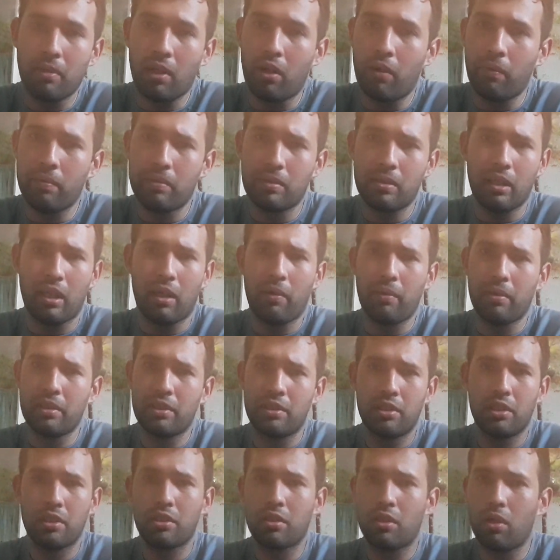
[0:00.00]
Always
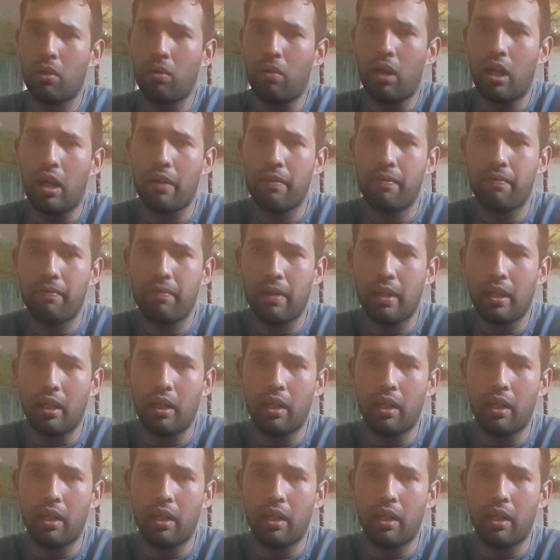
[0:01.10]
just go off,